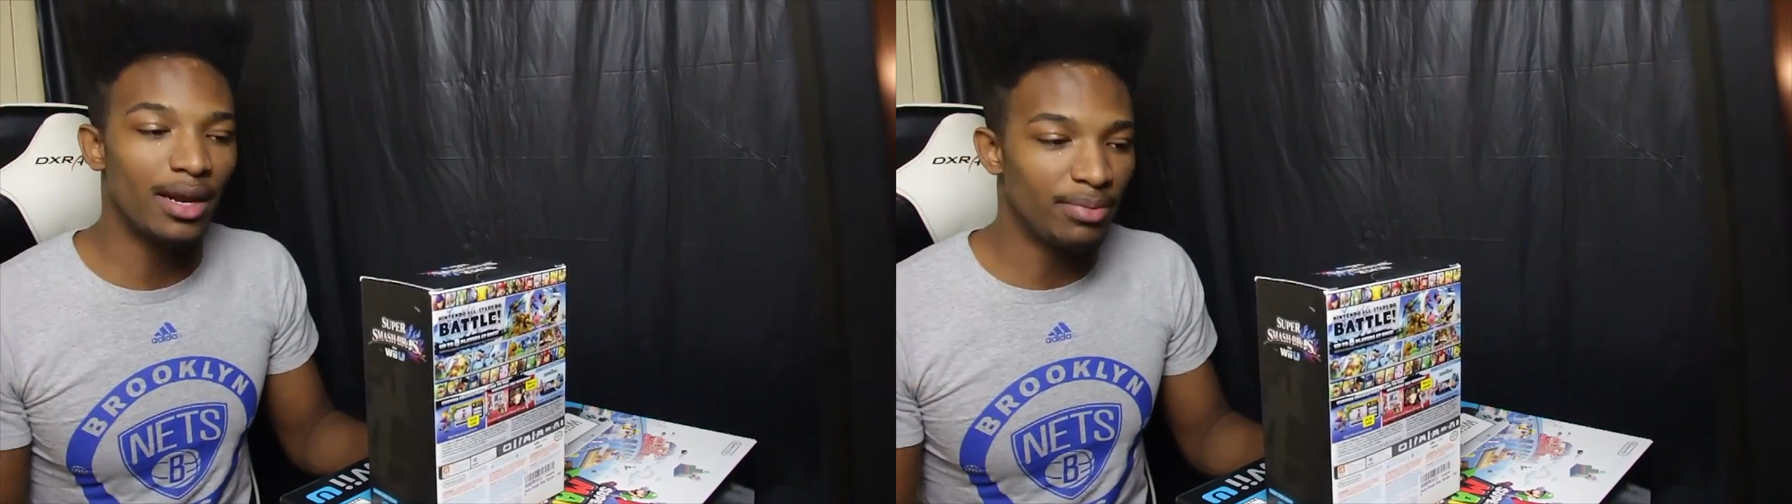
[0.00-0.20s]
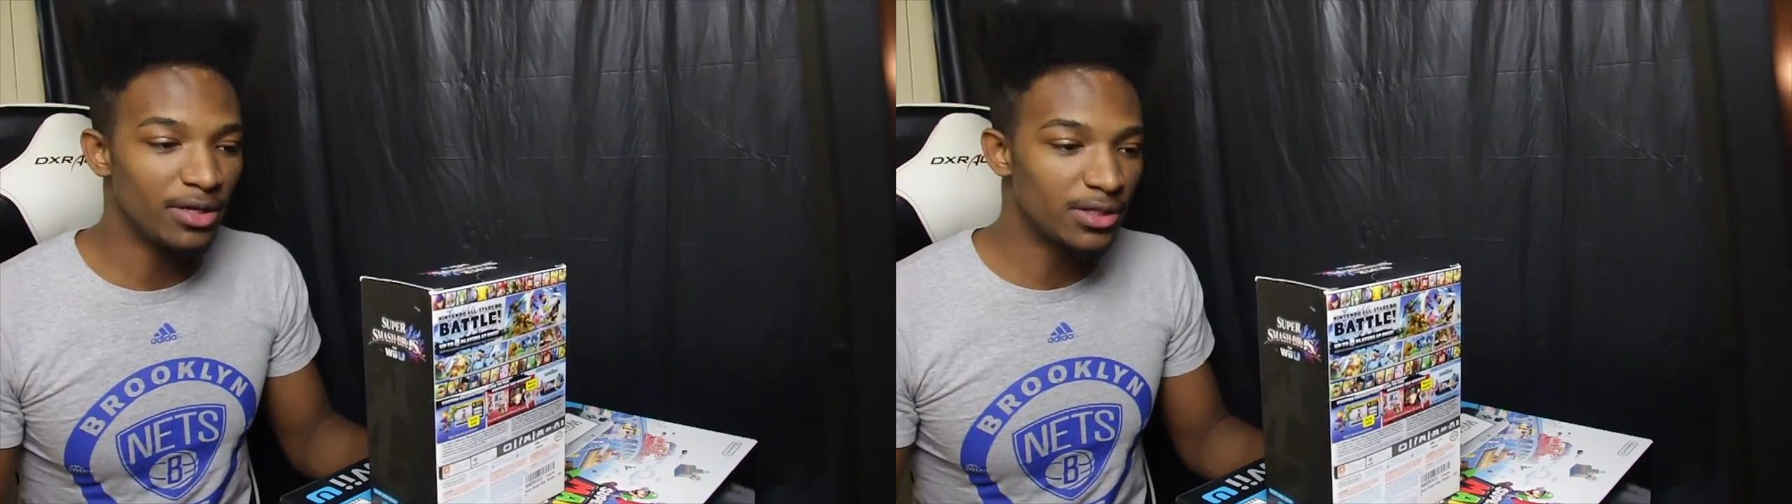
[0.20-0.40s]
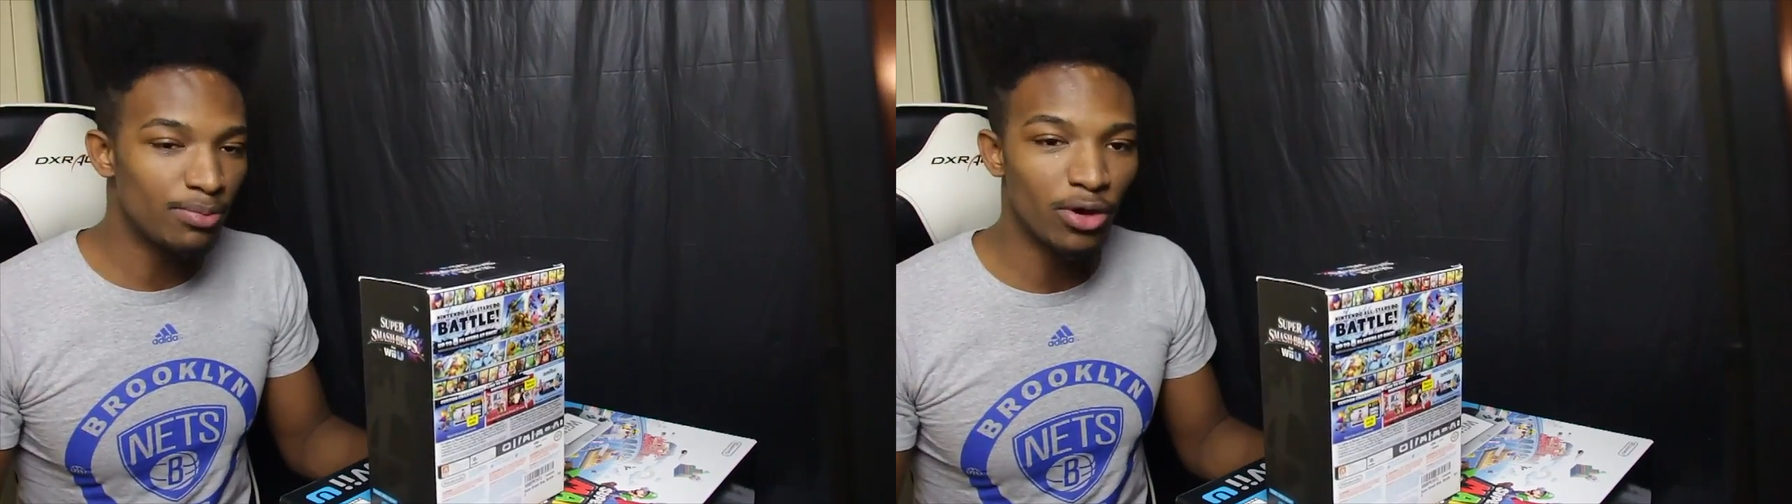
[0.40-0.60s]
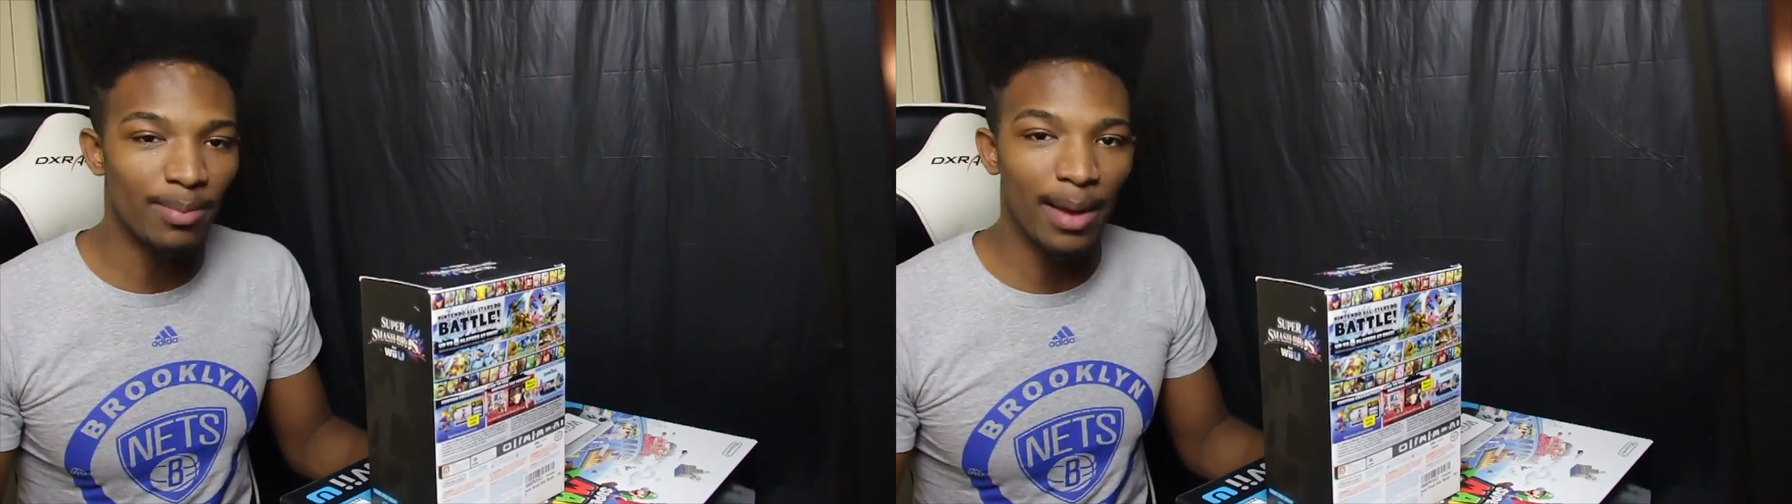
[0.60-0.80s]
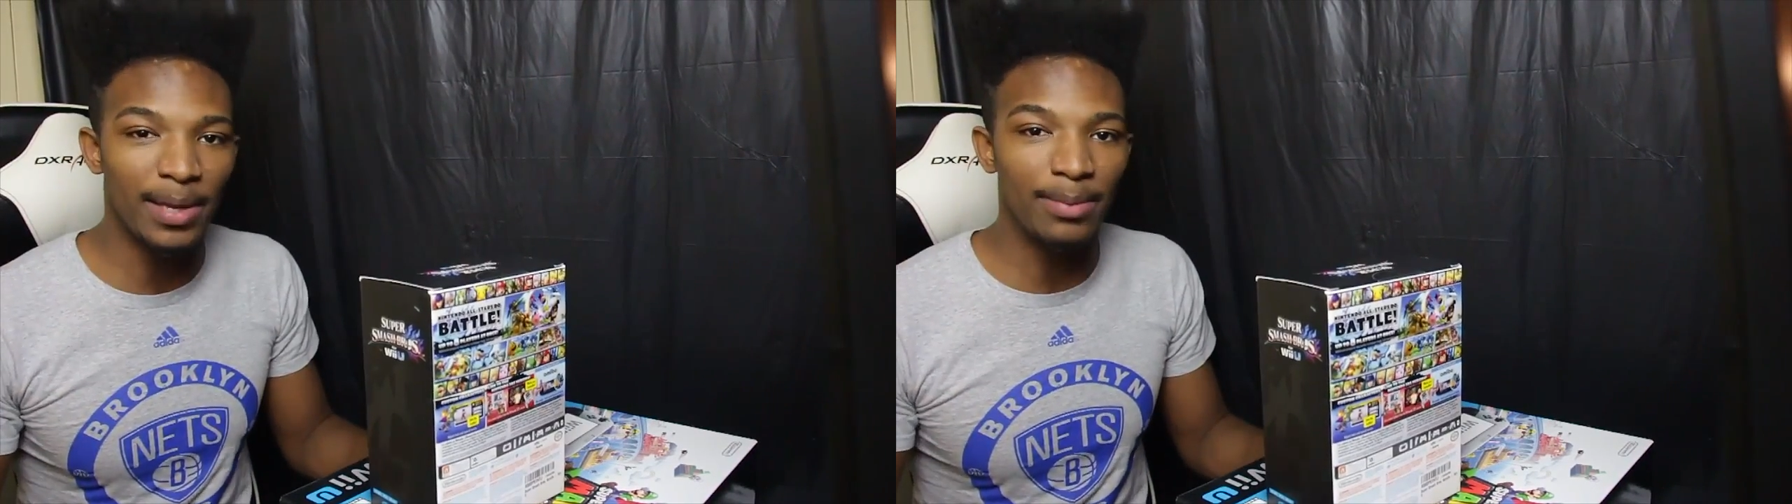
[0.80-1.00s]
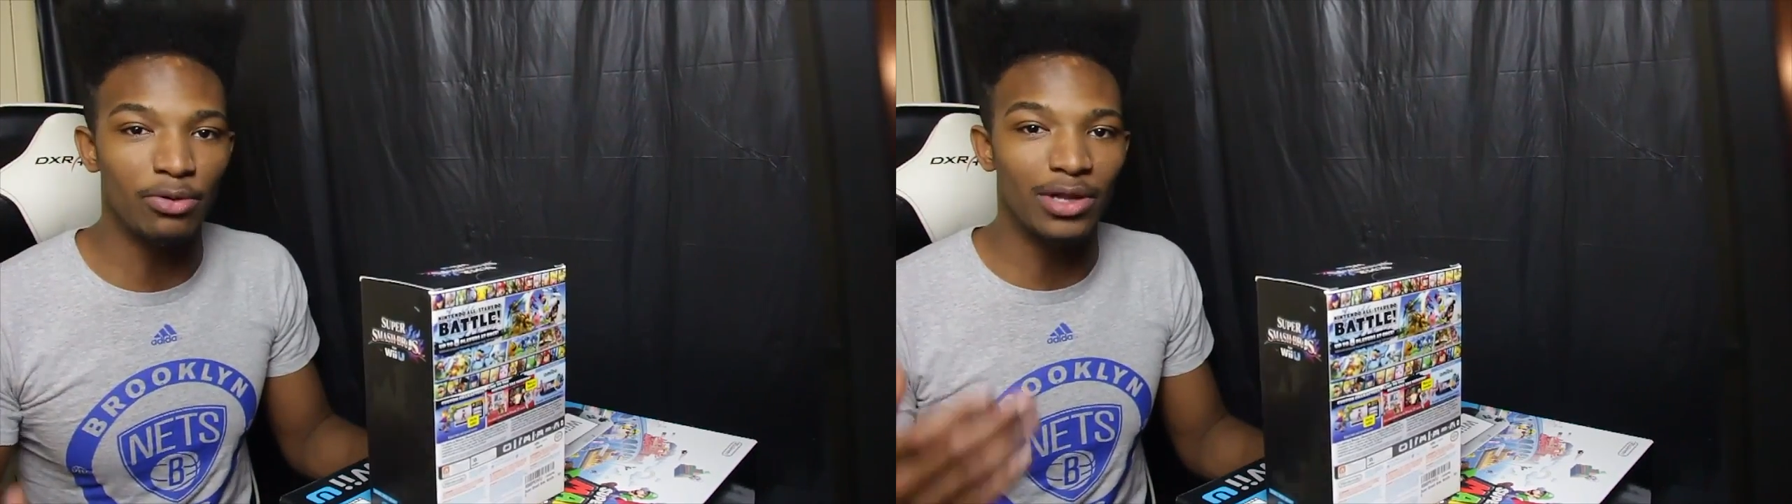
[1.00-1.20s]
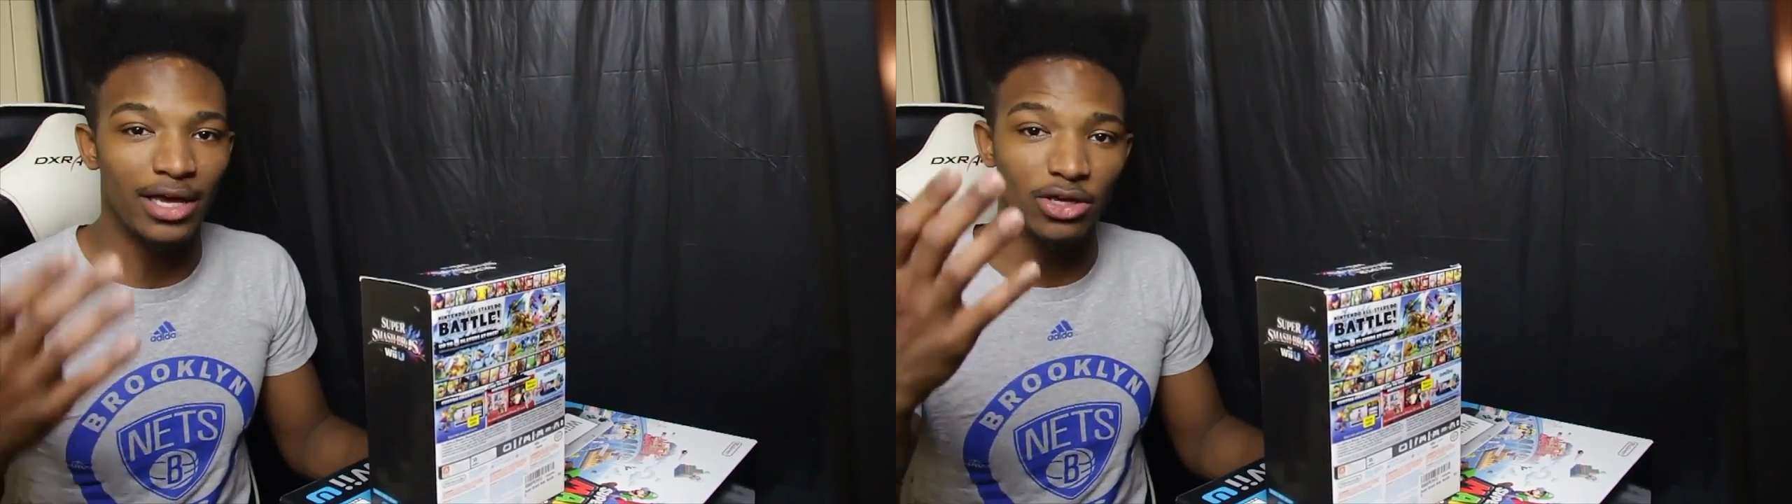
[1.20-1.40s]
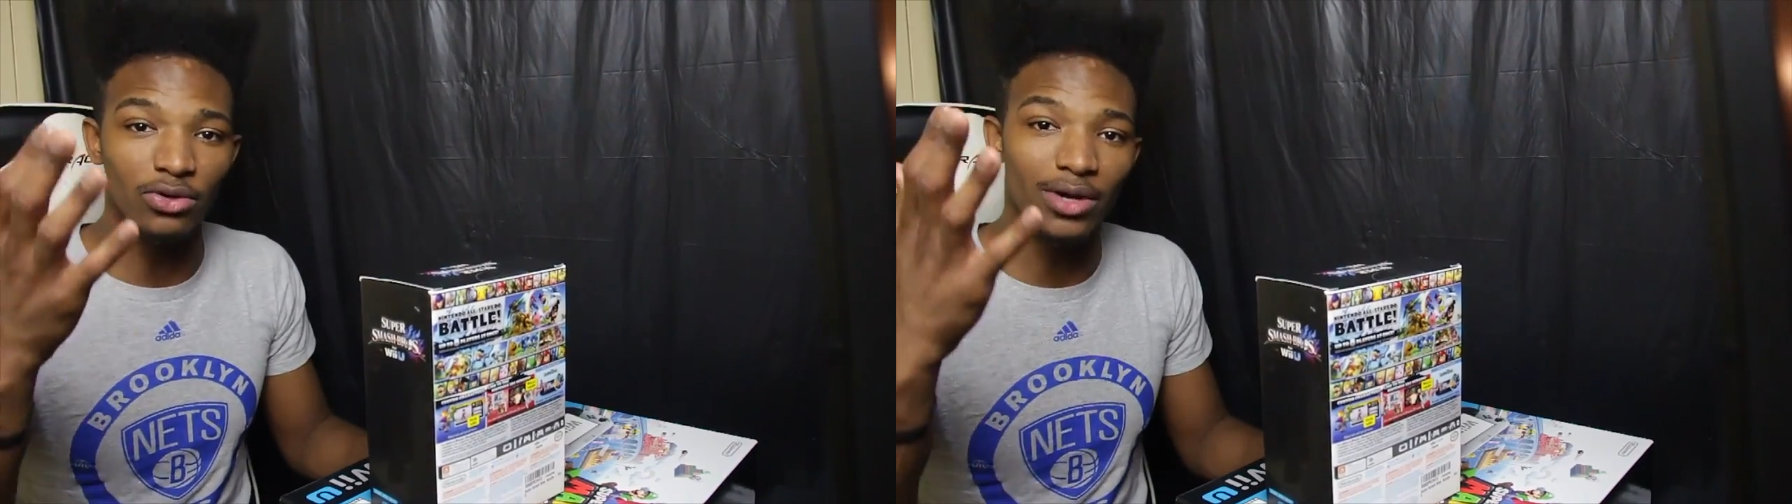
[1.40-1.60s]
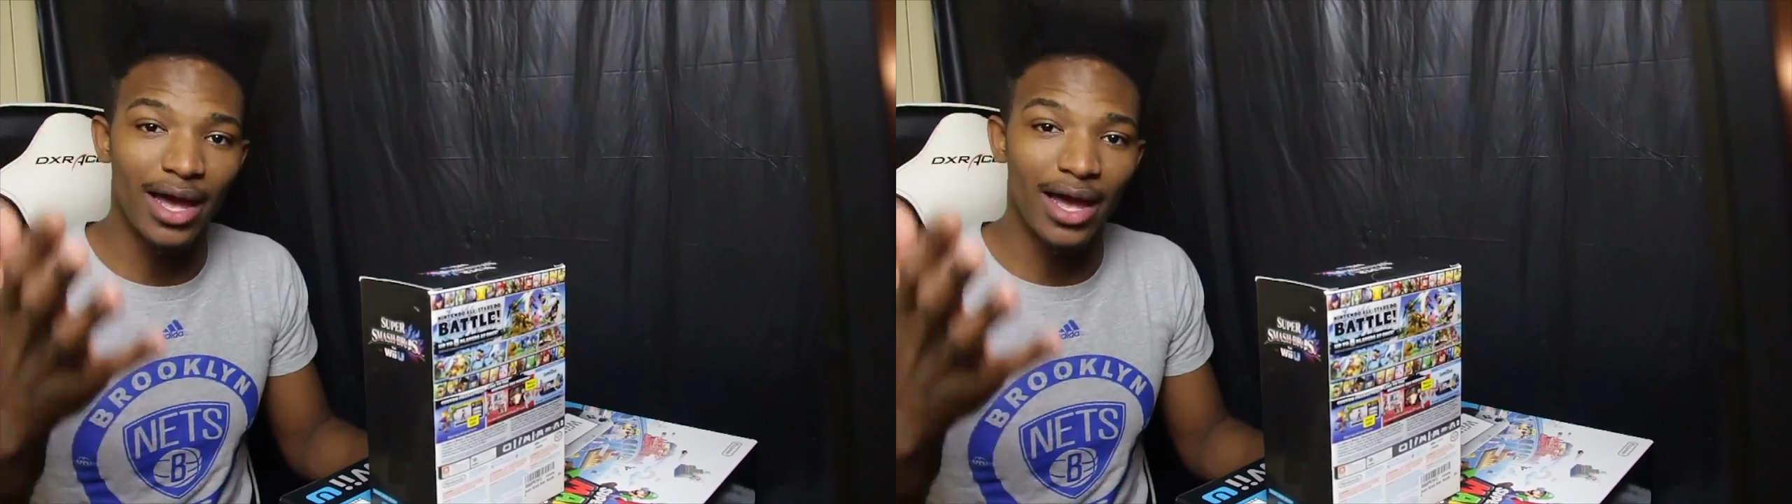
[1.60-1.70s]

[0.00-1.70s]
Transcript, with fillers: I'm being supported by people like you